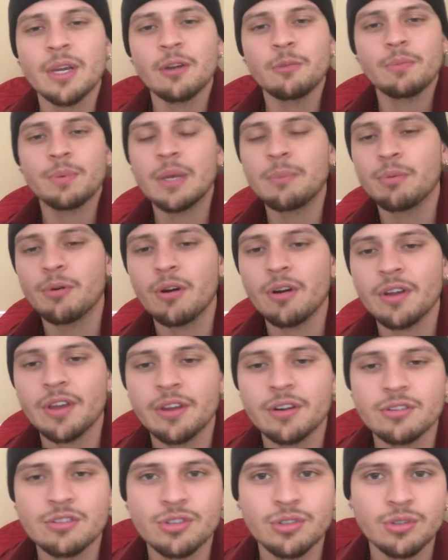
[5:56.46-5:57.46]
People are
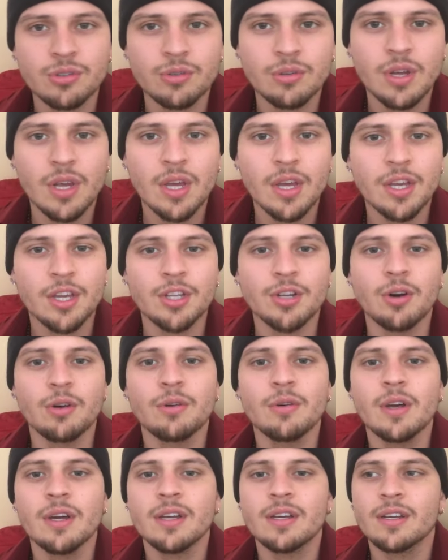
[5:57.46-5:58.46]
here
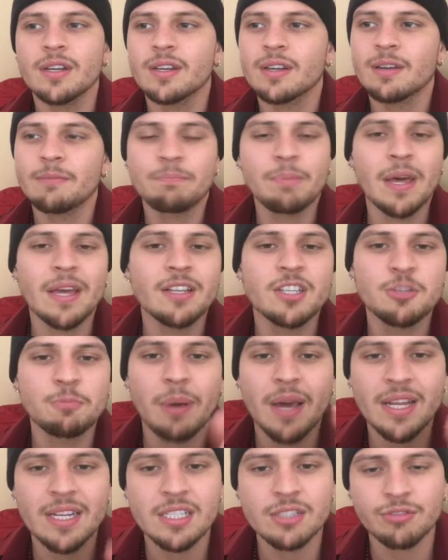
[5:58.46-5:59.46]
to, pinch
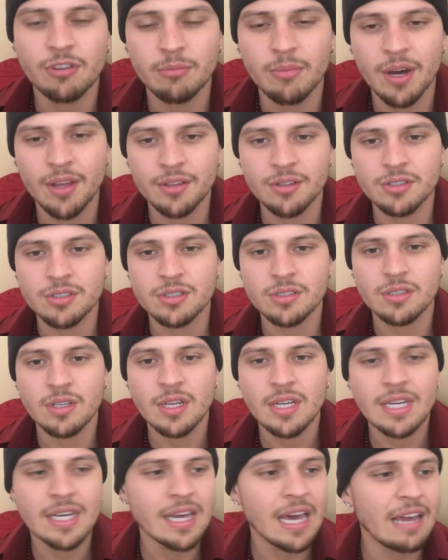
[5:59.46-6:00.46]
pennies from others.
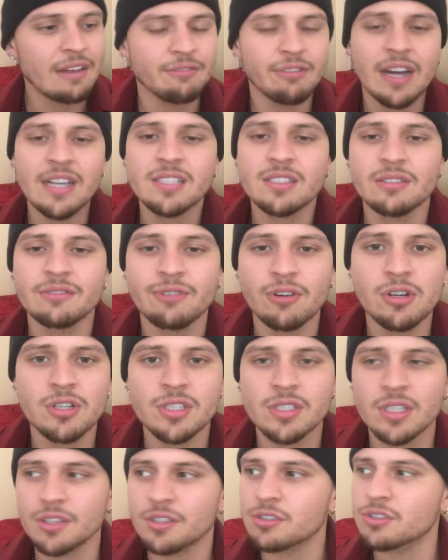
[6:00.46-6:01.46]
And vice
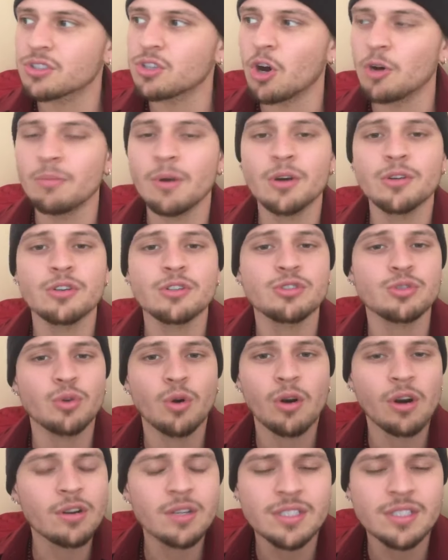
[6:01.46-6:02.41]
versa. There's homeowners who aren't